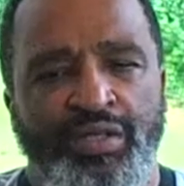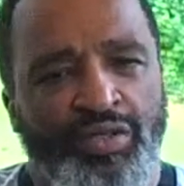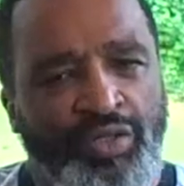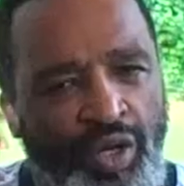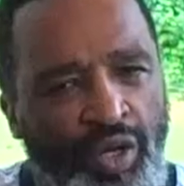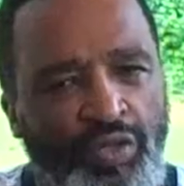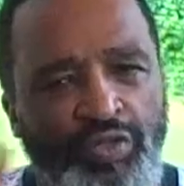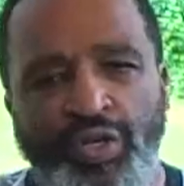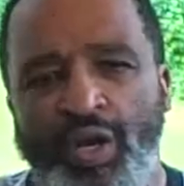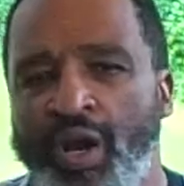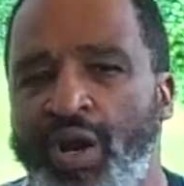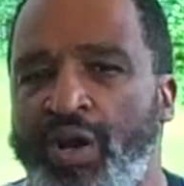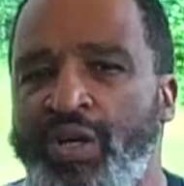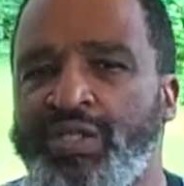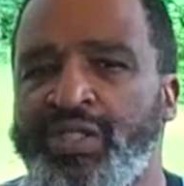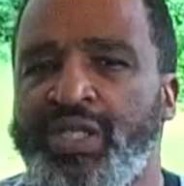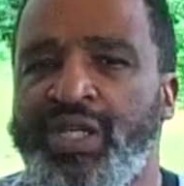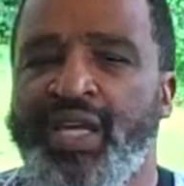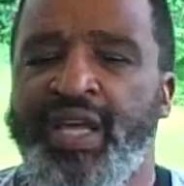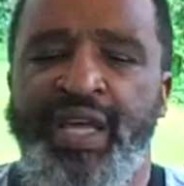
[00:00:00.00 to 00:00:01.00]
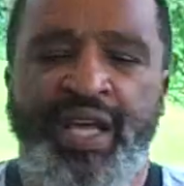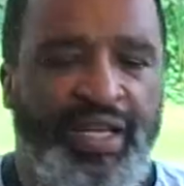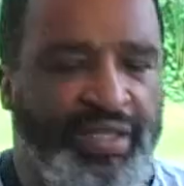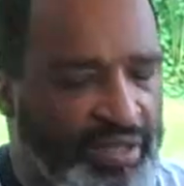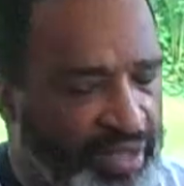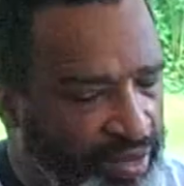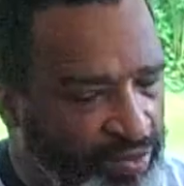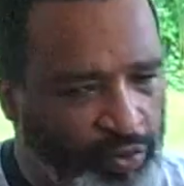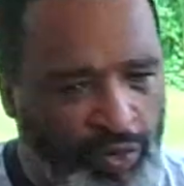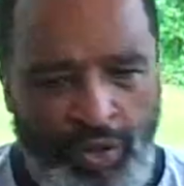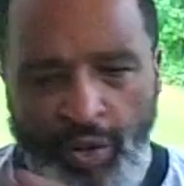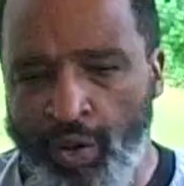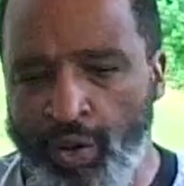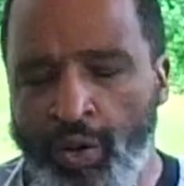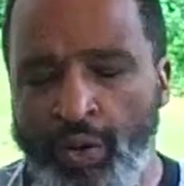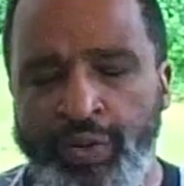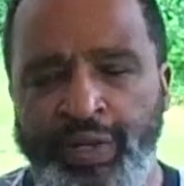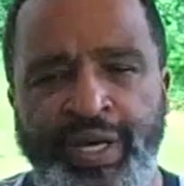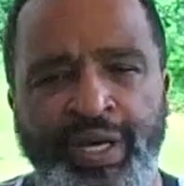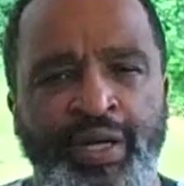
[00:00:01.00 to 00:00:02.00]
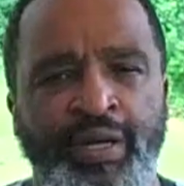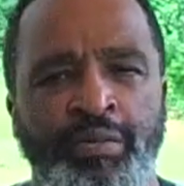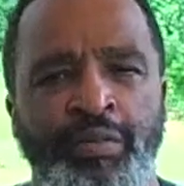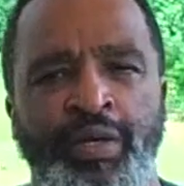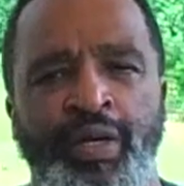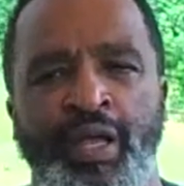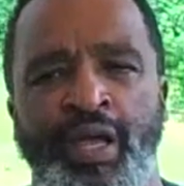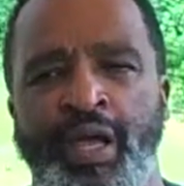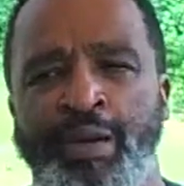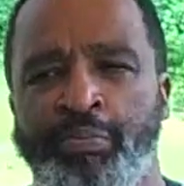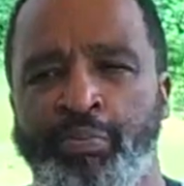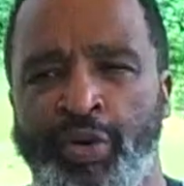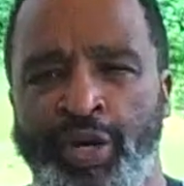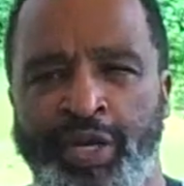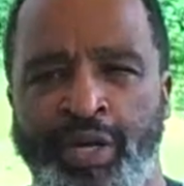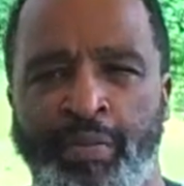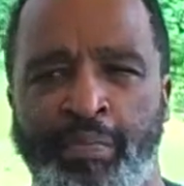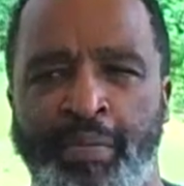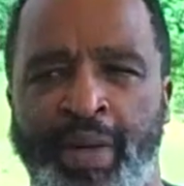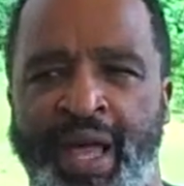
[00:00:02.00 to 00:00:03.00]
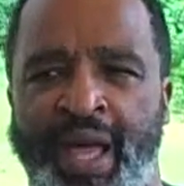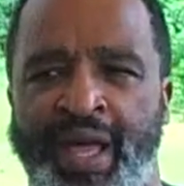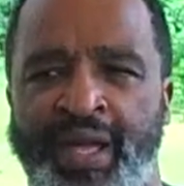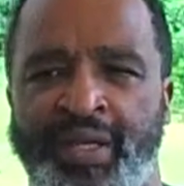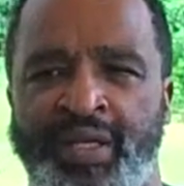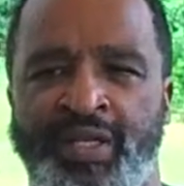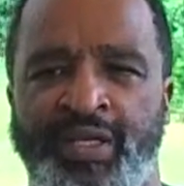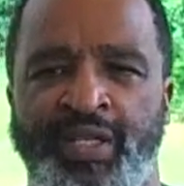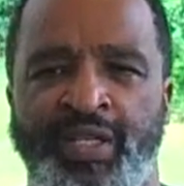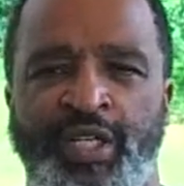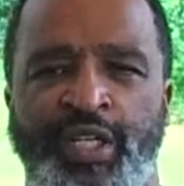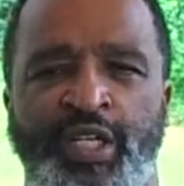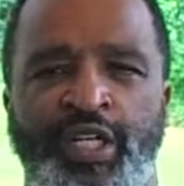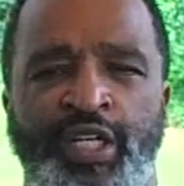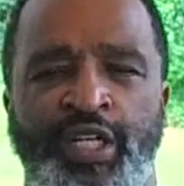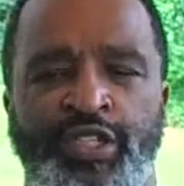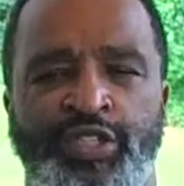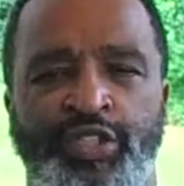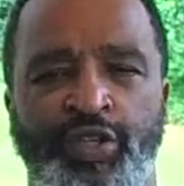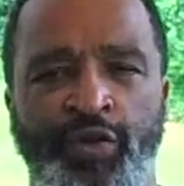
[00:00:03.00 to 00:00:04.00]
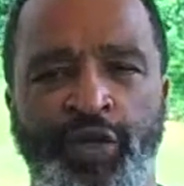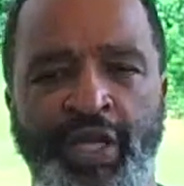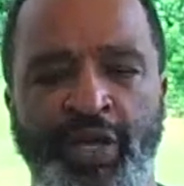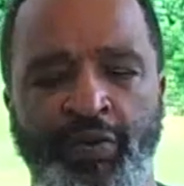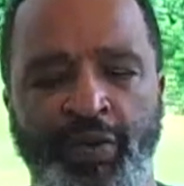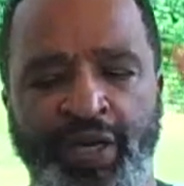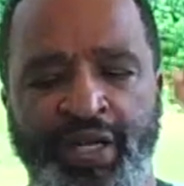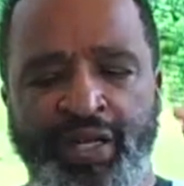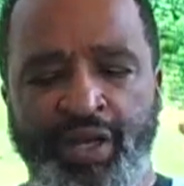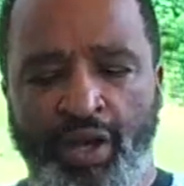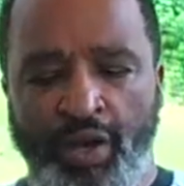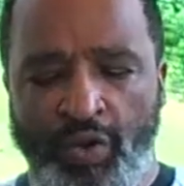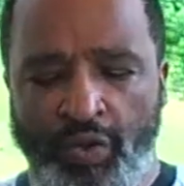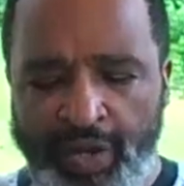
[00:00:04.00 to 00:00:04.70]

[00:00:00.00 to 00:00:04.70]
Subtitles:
Those are our slaves. We're going to go get them and bring them back. And so here we go